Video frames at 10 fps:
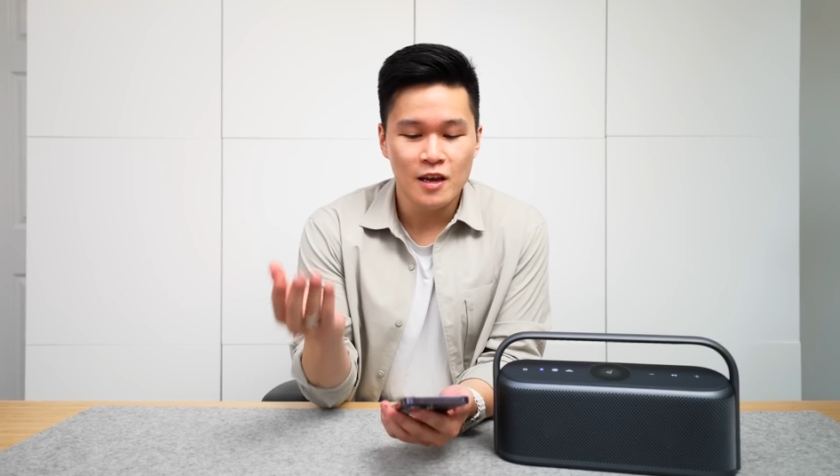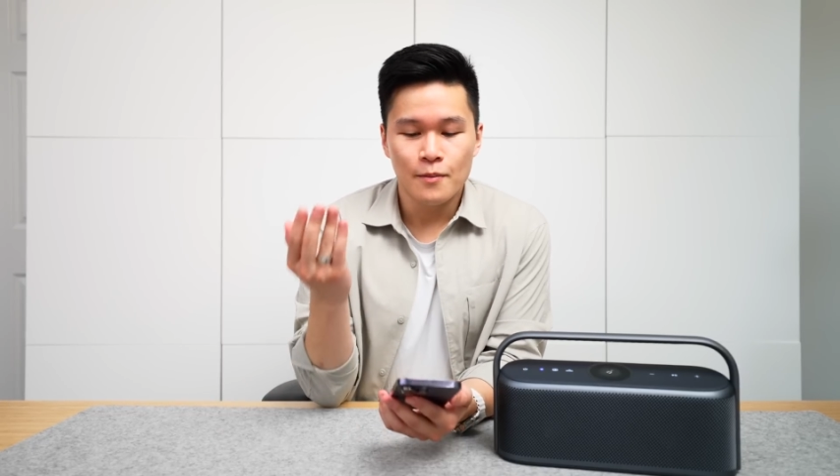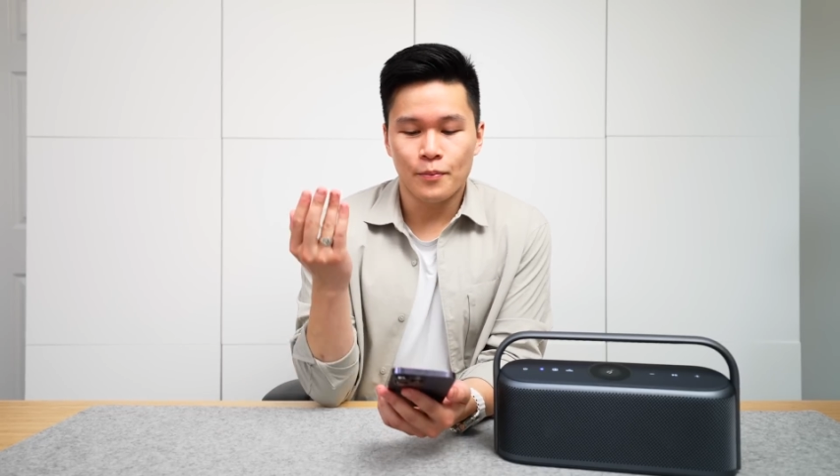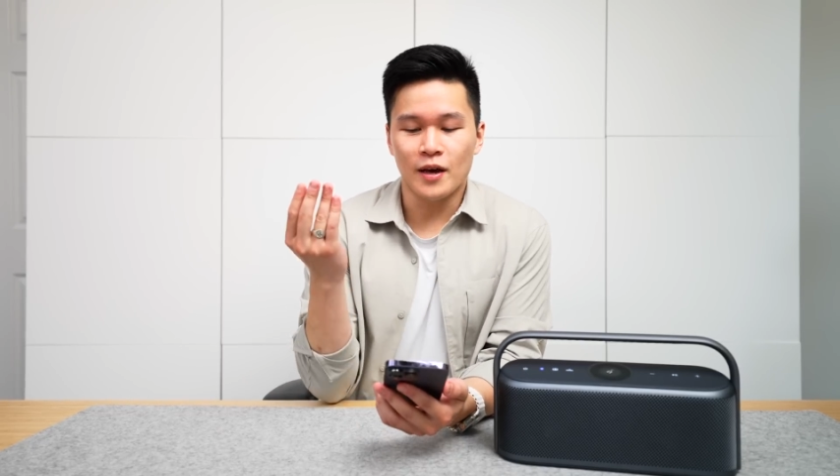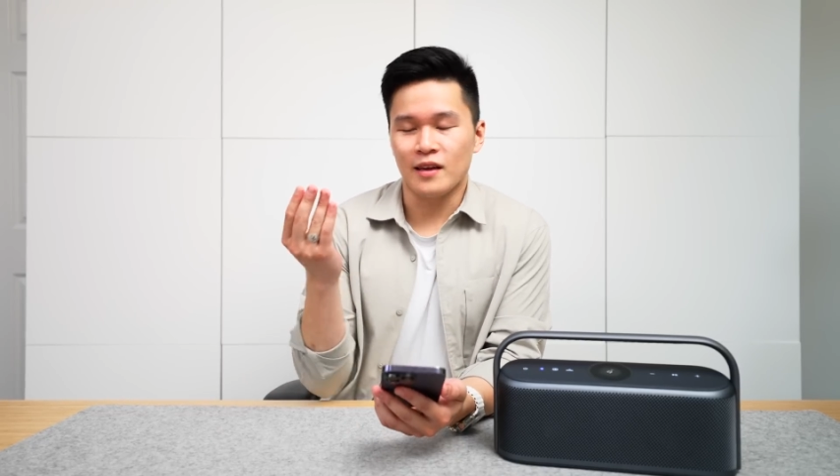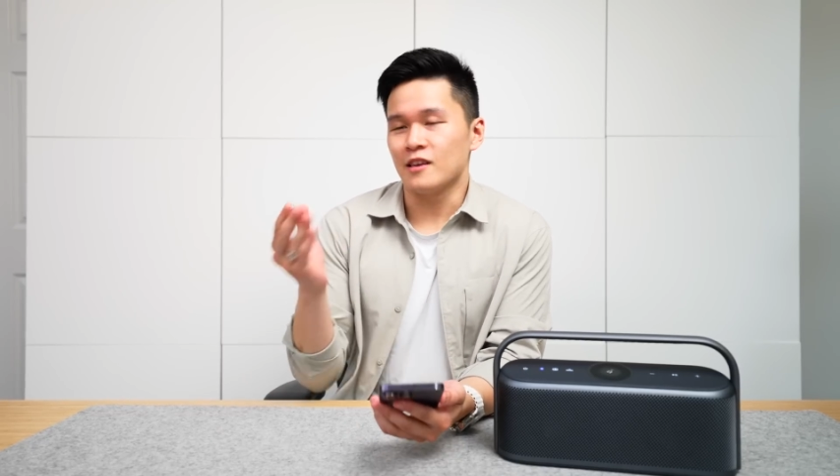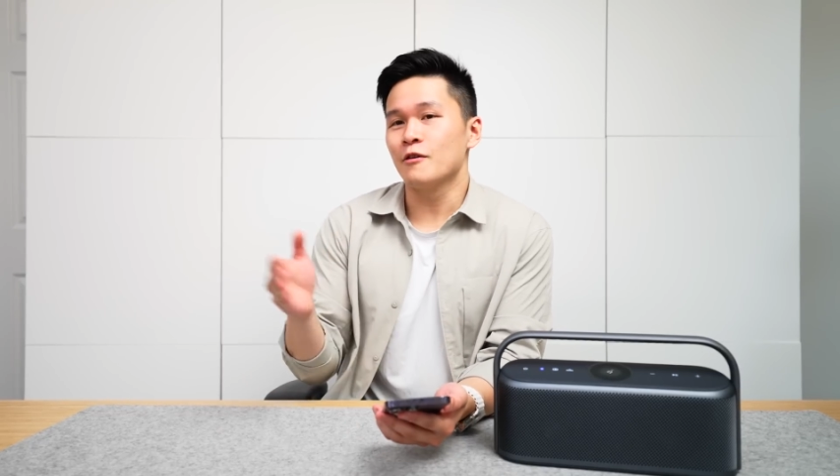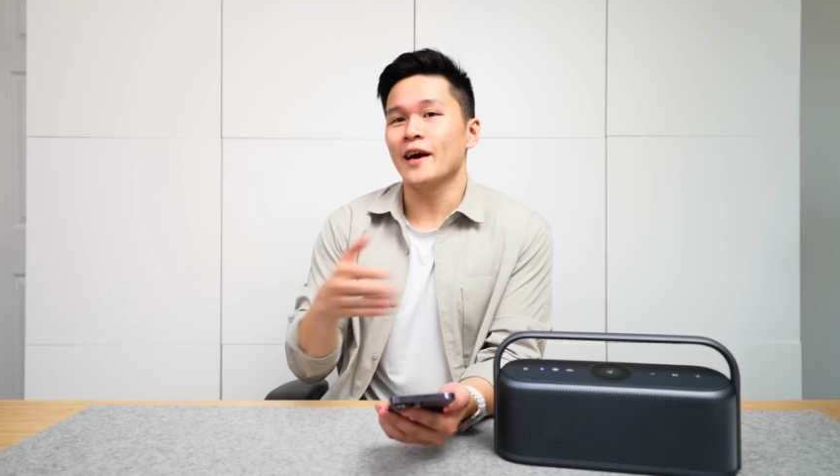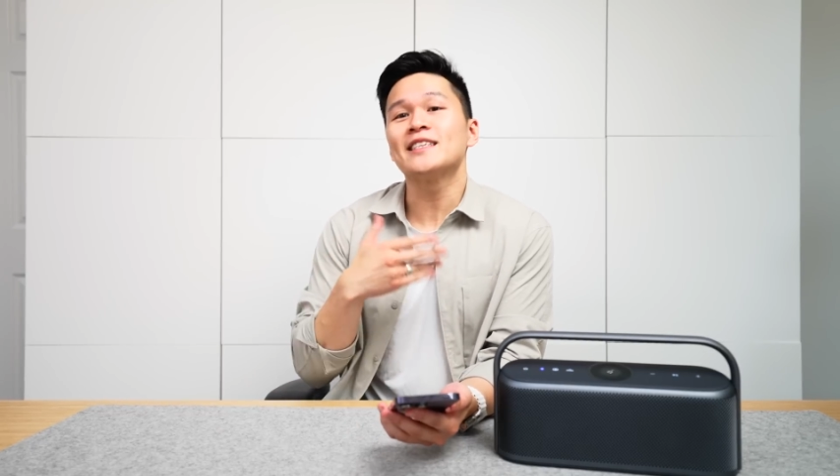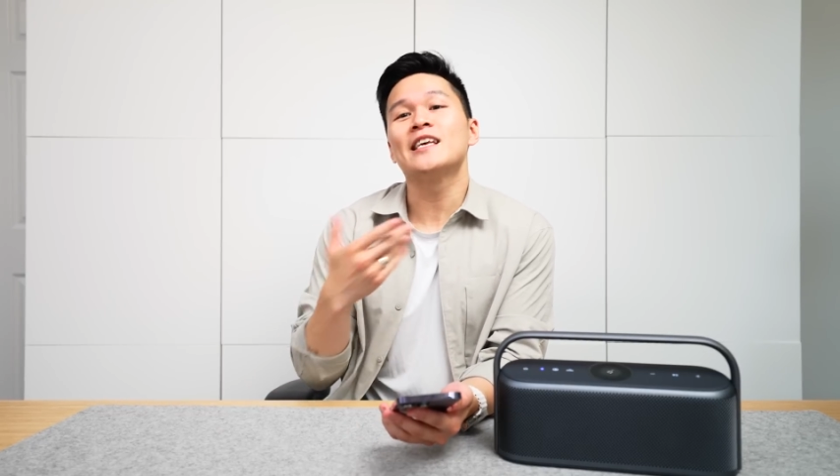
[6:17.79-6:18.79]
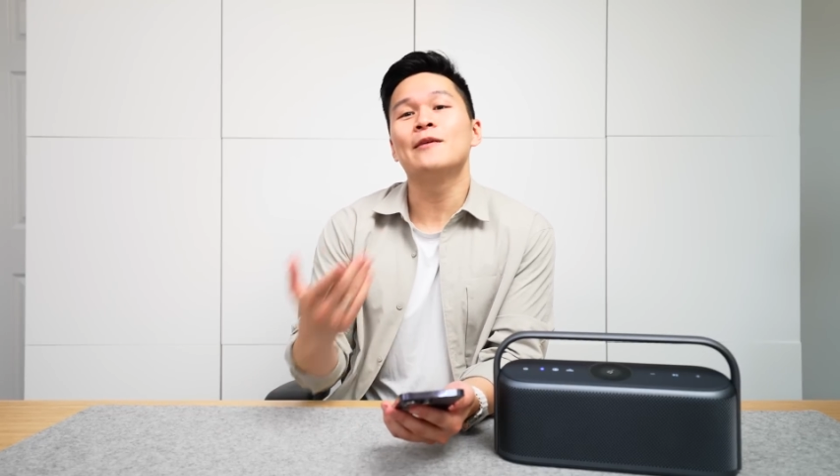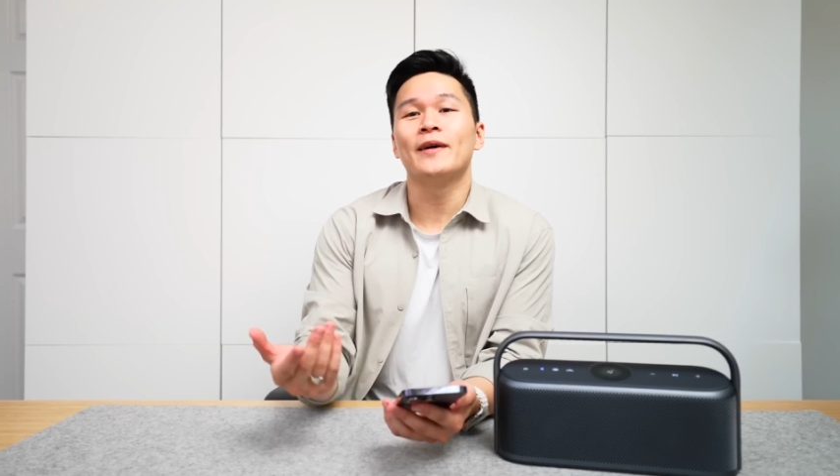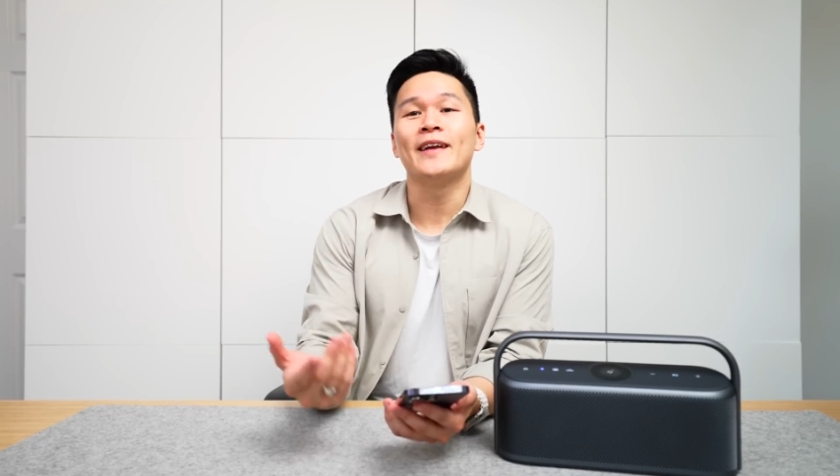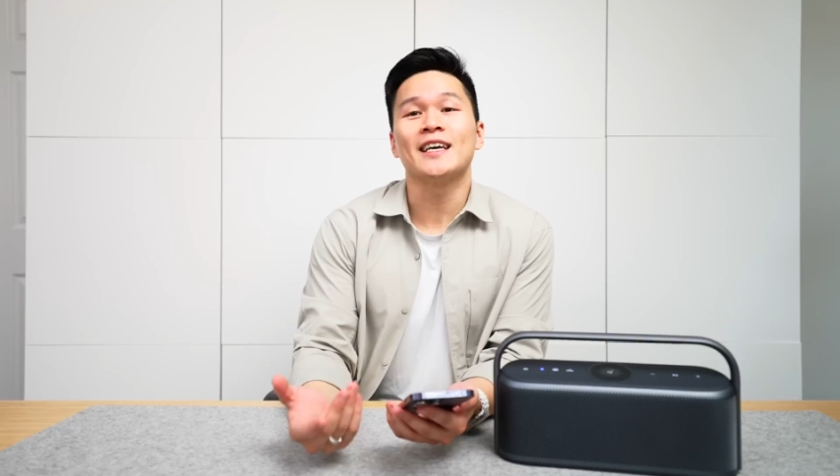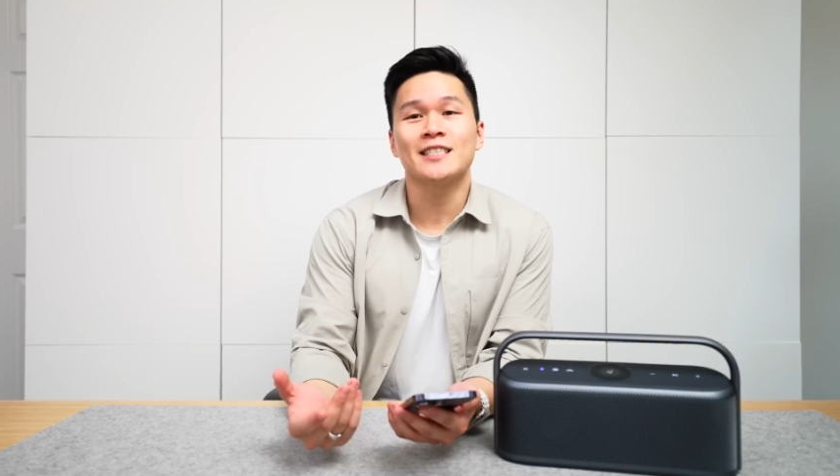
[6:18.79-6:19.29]
but you guys keep
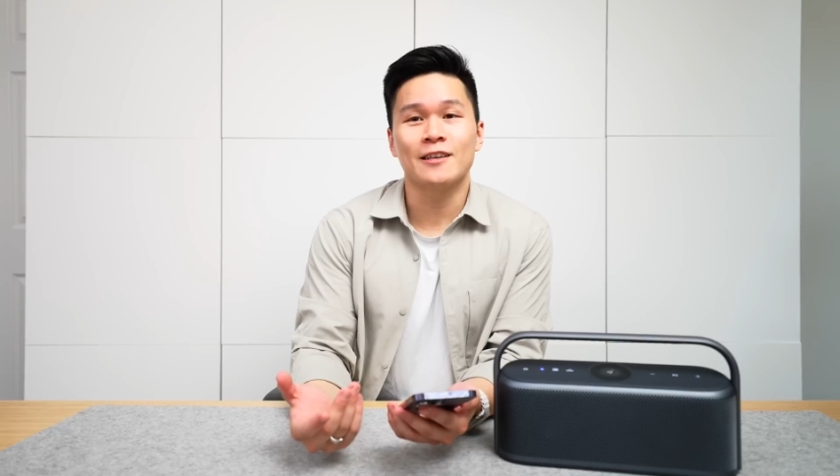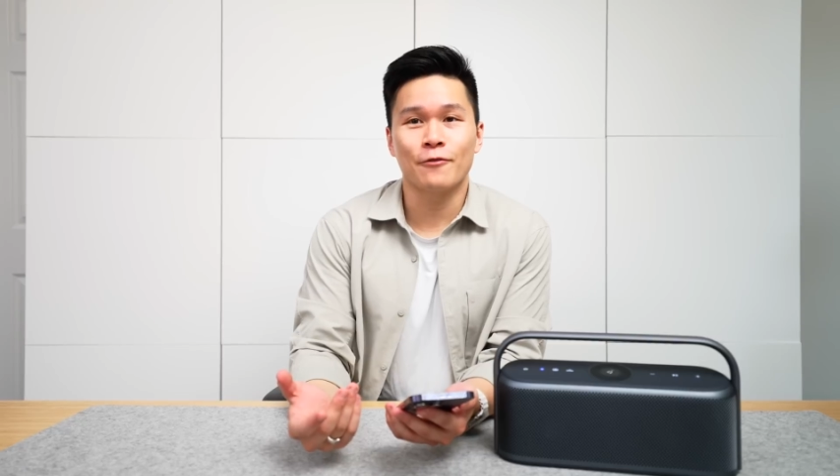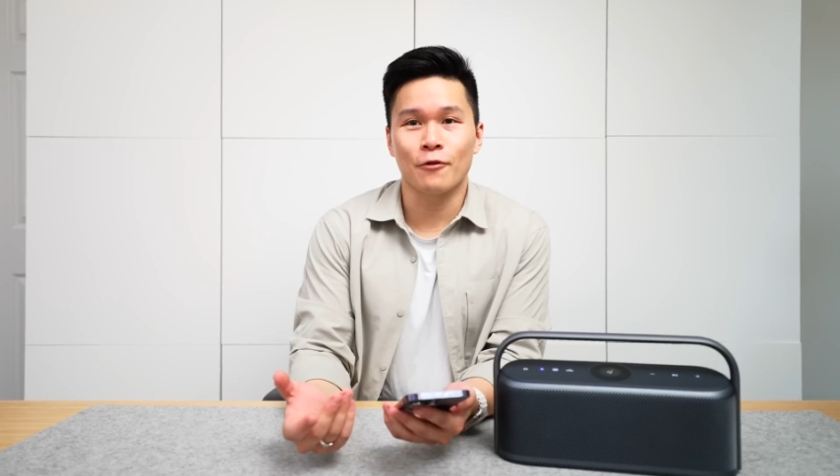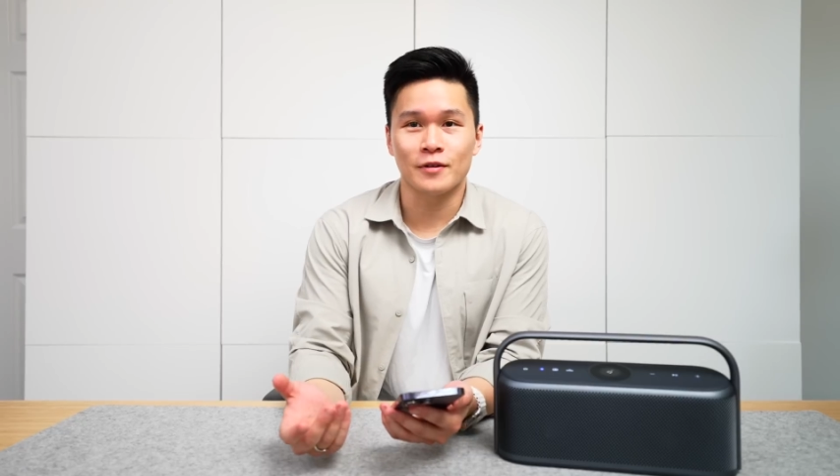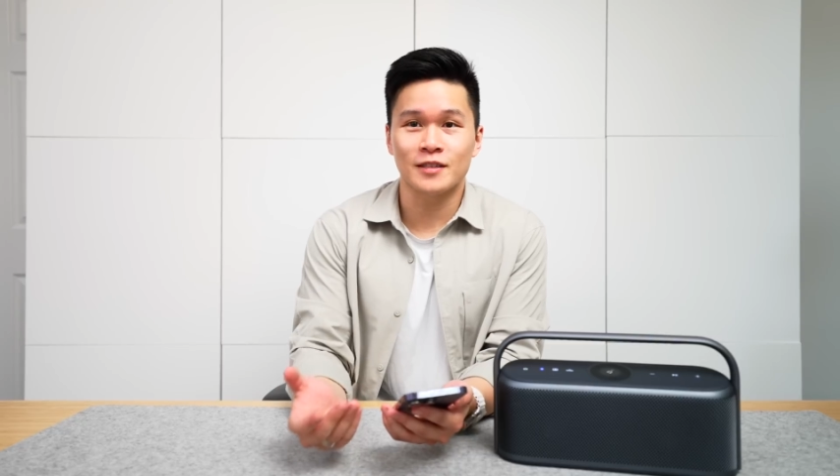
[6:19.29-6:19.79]
on asking for it,